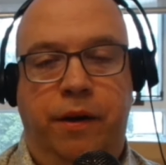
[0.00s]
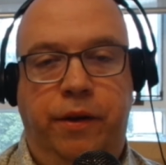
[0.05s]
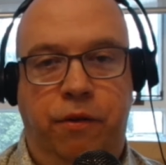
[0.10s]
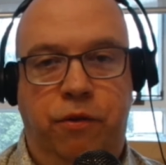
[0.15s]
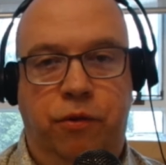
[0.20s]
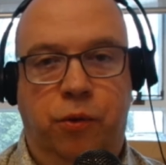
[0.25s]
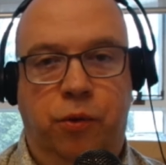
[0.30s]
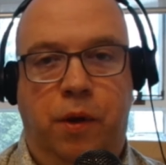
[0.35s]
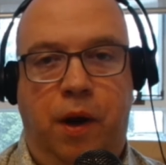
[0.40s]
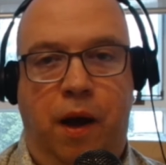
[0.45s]
I
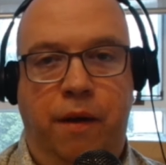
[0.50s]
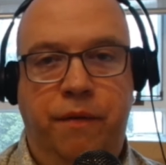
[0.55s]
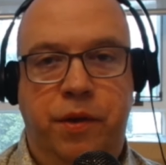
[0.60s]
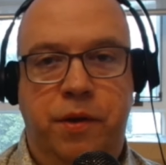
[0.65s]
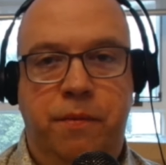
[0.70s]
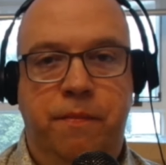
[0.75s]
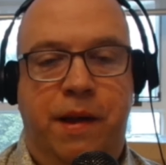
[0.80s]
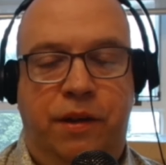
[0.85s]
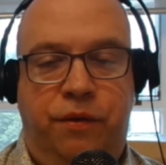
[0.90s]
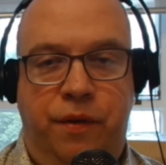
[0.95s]
do talk
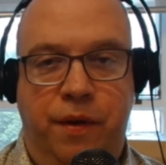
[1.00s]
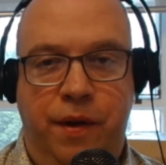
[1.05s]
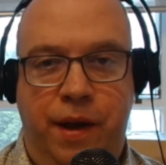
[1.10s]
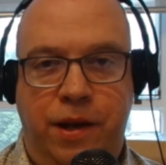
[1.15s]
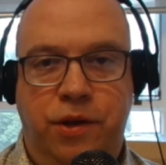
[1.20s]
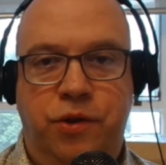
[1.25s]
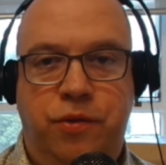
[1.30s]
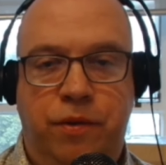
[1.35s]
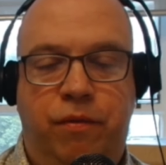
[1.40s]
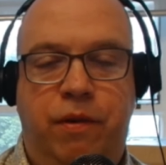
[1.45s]
over them. That's the
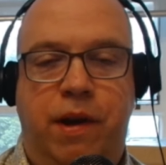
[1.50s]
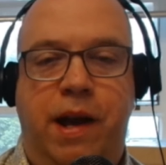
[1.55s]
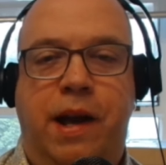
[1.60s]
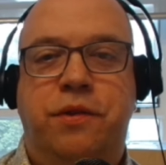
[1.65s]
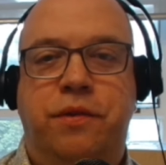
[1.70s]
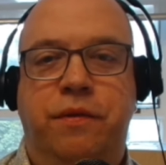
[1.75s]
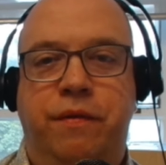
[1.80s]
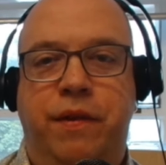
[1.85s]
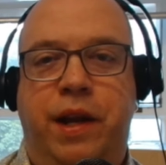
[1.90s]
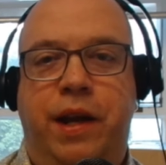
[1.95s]
nature of
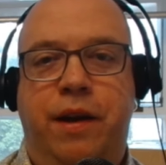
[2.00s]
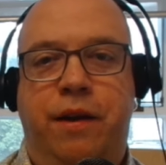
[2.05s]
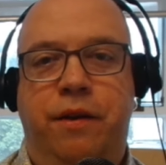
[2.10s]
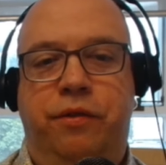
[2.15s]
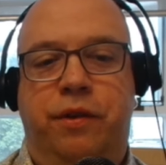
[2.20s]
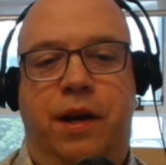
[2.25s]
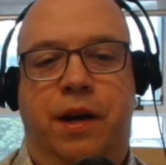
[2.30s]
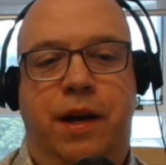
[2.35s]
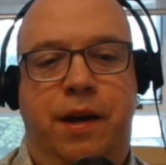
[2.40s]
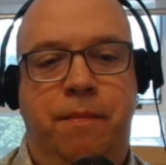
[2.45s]
reaction
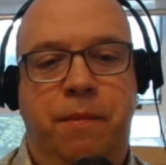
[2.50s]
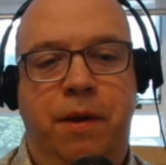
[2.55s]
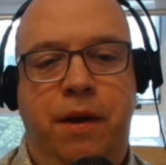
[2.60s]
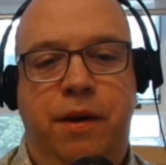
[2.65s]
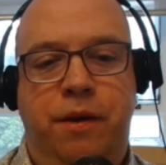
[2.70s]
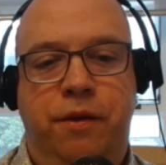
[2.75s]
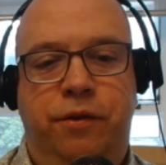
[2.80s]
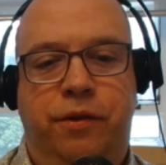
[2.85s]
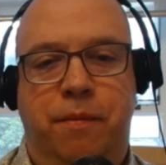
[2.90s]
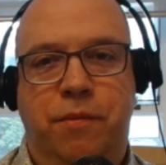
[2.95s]
videos. Um,
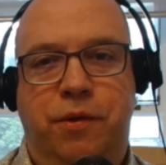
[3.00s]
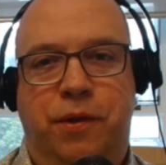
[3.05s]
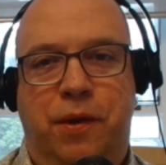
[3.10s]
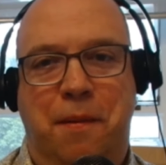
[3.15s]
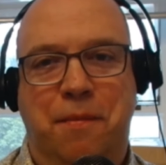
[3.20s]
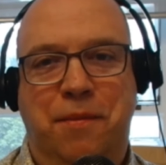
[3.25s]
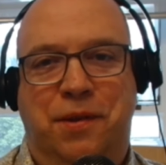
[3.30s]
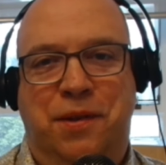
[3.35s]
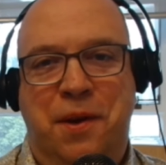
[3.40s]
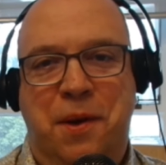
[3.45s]

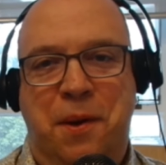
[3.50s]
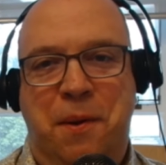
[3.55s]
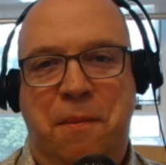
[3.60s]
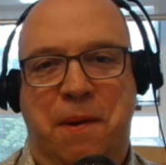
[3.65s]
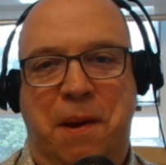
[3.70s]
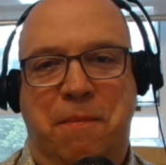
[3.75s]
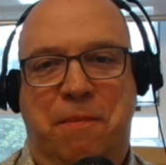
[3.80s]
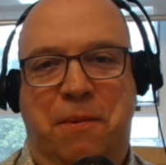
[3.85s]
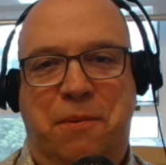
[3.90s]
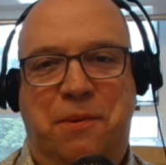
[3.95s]
sometimes
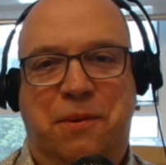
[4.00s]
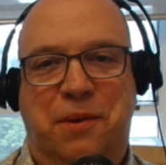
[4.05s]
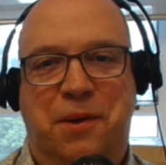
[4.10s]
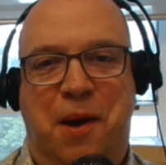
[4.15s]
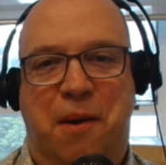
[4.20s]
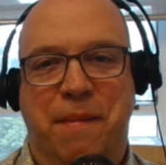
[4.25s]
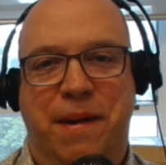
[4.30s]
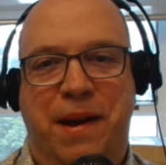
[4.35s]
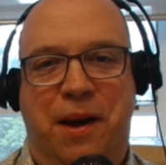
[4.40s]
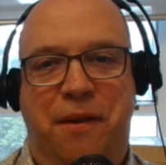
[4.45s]
people will
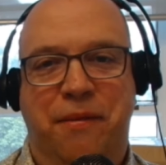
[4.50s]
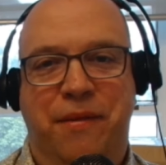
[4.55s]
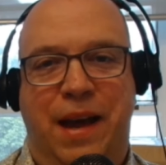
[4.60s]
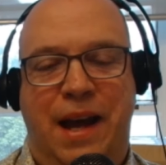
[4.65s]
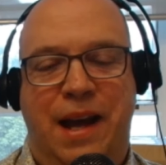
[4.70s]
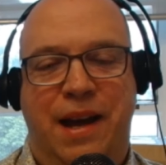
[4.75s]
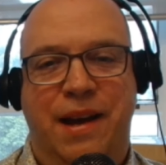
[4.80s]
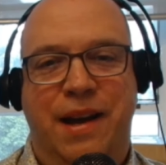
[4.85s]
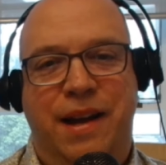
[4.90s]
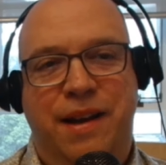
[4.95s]
comment on
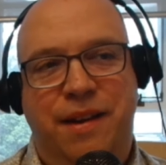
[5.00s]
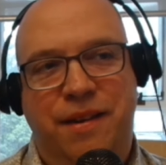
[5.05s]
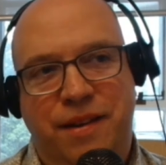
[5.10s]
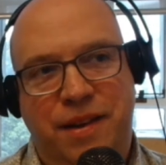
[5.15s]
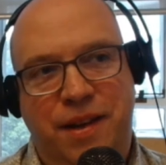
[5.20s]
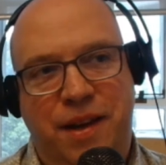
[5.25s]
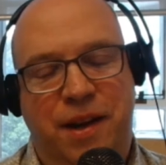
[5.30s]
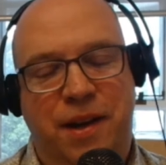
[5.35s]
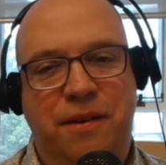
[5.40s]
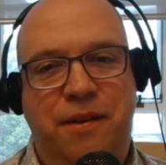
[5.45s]
that,
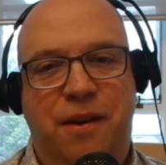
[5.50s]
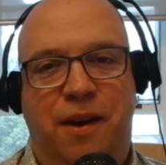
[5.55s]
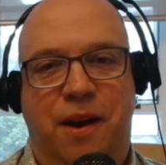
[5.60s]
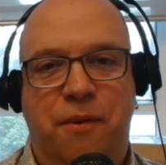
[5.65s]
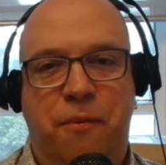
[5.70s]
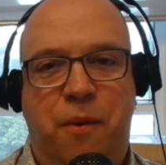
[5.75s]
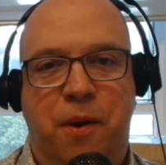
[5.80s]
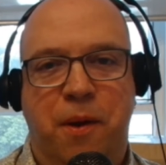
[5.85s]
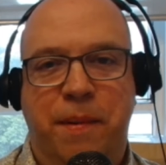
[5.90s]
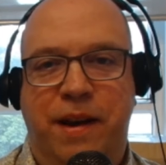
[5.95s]
and you know,
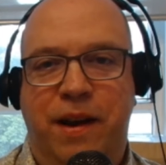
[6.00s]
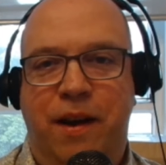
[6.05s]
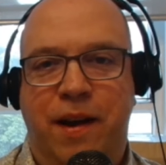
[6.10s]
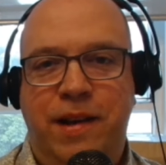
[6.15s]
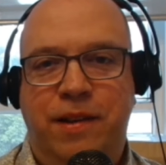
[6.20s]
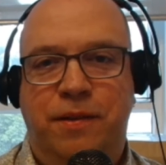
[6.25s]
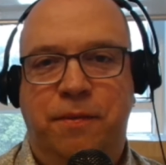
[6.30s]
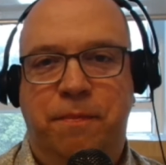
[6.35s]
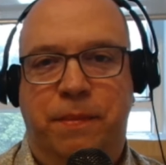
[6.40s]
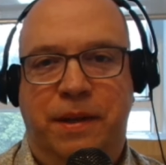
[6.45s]
I want to be
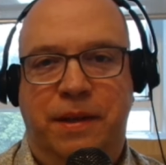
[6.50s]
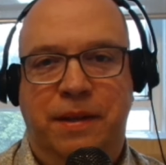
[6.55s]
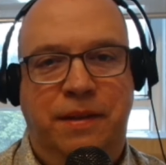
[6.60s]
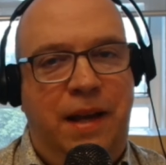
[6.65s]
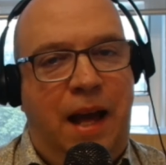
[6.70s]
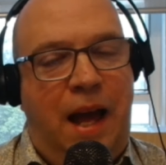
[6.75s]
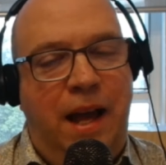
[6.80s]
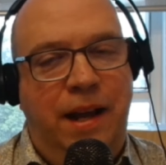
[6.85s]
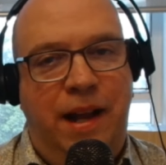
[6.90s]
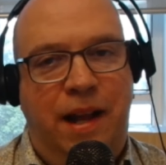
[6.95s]
nice, but
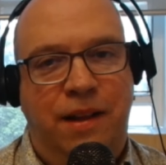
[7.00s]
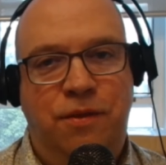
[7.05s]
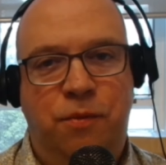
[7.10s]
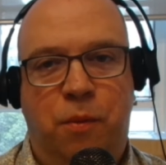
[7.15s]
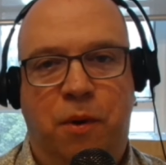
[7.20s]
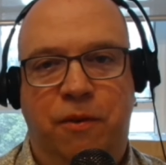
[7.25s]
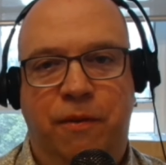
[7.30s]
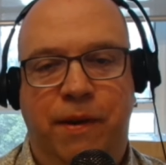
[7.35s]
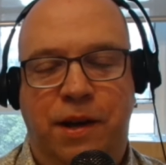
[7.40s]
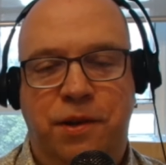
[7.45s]
hey,
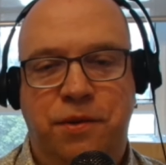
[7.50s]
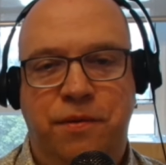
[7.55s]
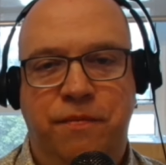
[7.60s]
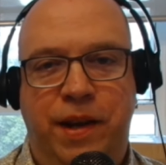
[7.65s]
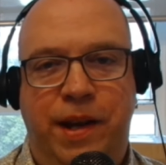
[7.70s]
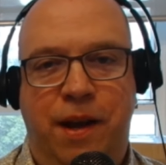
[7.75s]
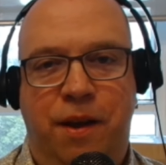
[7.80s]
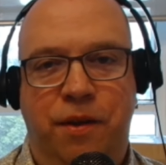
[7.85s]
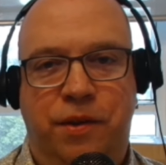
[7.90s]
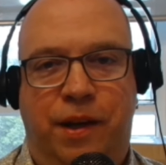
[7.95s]
that's what reaction
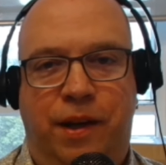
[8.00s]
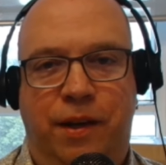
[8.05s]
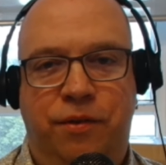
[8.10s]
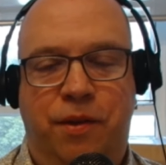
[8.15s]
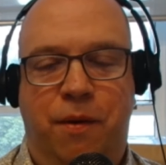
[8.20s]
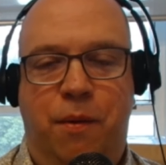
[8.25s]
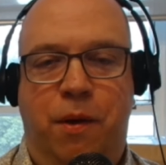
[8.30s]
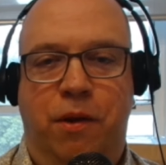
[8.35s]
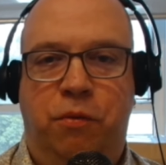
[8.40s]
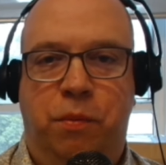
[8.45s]
videos are.
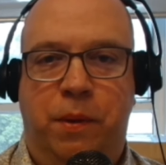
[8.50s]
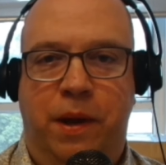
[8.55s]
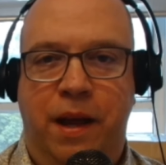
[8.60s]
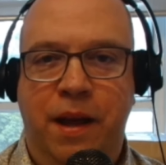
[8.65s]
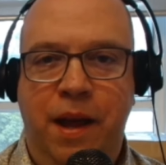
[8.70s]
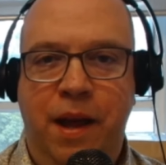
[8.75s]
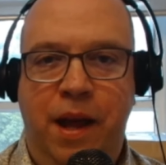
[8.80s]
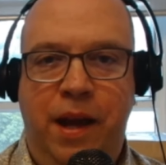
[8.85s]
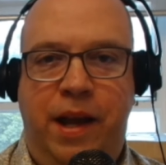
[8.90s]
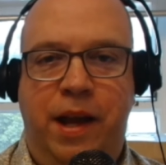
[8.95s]
So I just
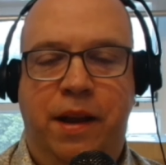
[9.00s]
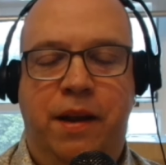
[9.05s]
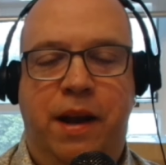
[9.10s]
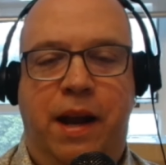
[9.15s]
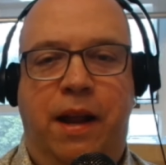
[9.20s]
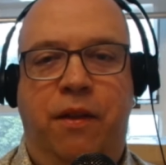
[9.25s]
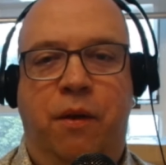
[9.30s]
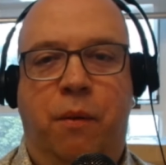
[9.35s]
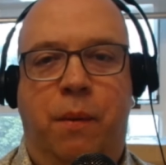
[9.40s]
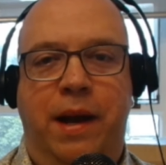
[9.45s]
want to get
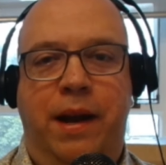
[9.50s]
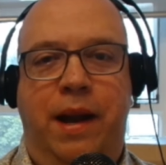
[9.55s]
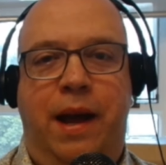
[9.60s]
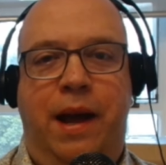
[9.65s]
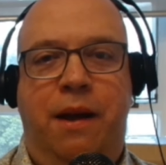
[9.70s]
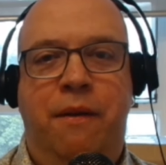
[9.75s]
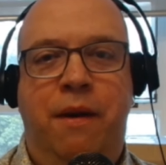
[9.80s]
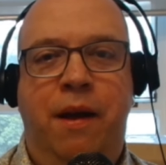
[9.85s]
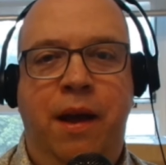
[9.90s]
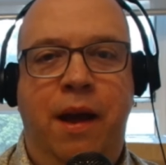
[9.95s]
that out of the way
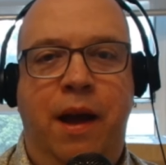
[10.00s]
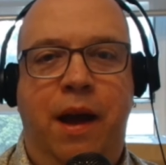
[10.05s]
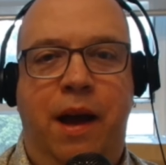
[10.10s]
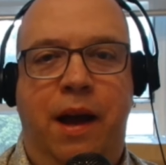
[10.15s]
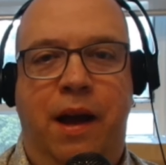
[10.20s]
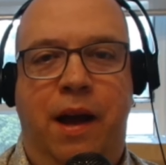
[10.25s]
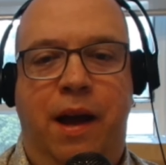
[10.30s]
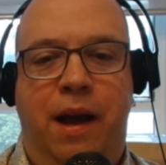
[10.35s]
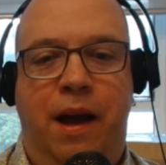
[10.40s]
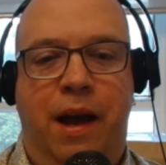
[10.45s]
now,
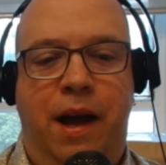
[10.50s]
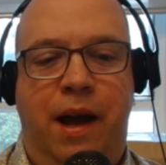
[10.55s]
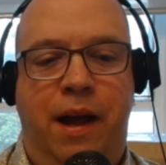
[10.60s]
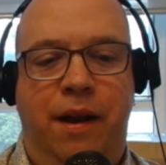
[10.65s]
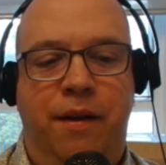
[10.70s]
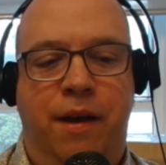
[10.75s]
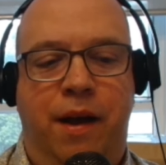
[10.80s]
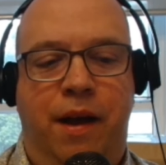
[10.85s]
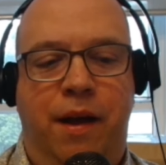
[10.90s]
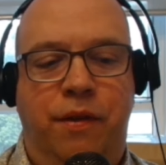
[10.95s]
uh,
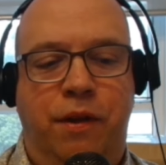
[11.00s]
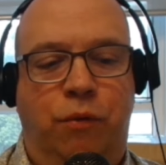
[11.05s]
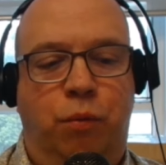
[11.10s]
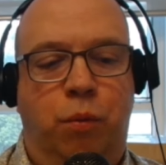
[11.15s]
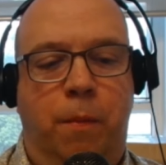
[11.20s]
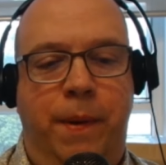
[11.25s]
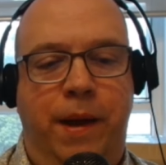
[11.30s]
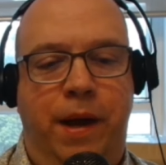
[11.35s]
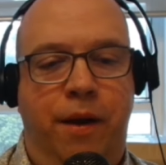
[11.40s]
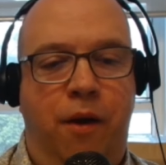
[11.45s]
and uh,
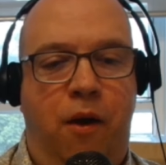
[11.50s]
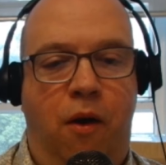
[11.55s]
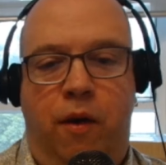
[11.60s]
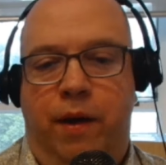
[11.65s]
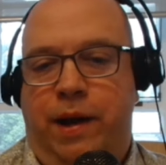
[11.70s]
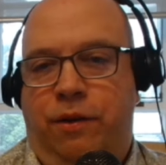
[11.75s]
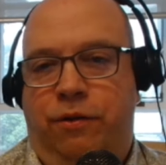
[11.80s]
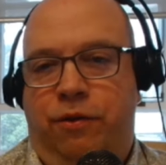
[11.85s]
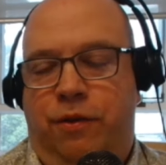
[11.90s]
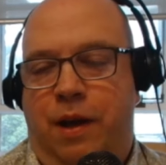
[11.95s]
this will be an
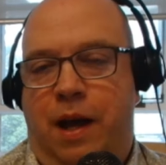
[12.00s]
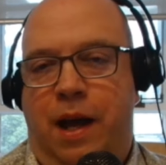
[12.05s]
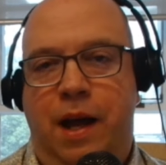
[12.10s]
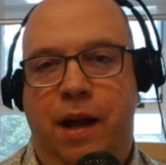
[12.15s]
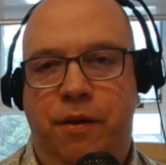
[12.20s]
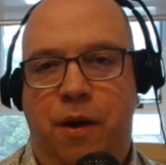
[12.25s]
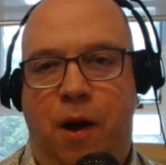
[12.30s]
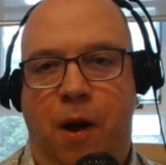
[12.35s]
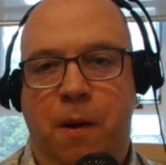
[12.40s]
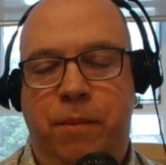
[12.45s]
honest
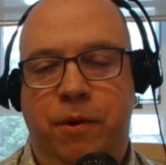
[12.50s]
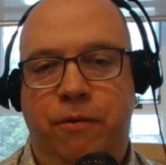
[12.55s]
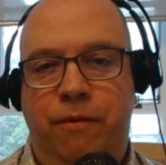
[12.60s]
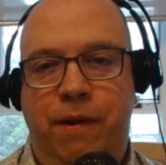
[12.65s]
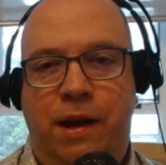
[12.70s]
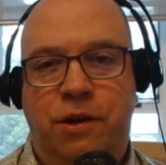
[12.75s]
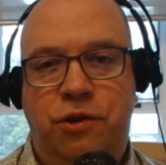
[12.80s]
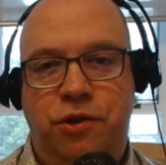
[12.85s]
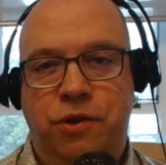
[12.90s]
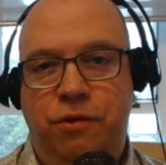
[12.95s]
and open
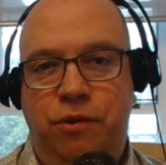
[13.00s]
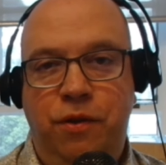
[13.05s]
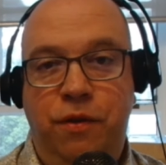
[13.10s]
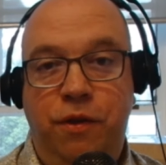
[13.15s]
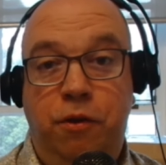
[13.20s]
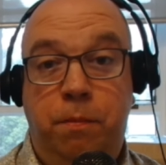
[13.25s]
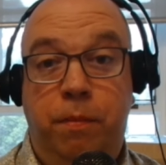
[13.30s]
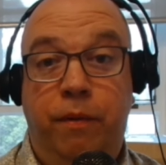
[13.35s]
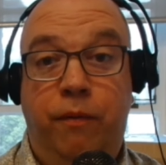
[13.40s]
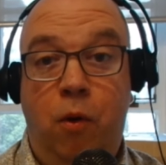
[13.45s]
reaction
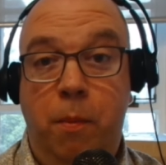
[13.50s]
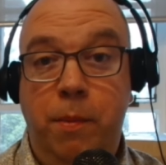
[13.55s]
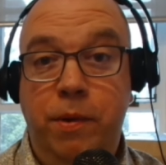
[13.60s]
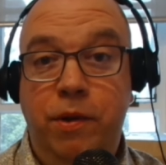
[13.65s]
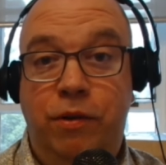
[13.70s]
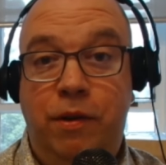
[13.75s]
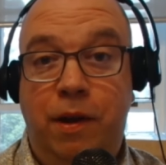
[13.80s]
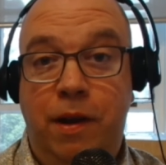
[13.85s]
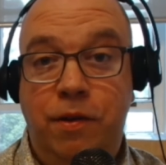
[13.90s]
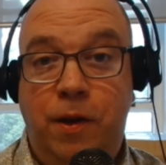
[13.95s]
to this
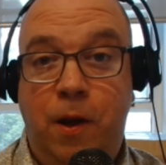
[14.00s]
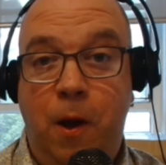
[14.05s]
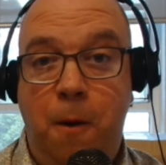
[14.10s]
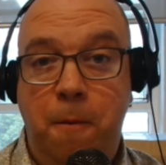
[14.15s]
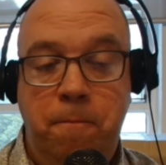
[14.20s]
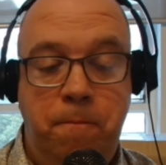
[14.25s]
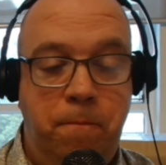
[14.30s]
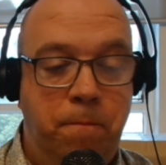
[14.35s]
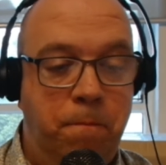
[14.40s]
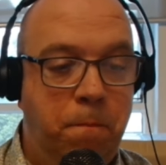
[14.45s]
performance. So let's go.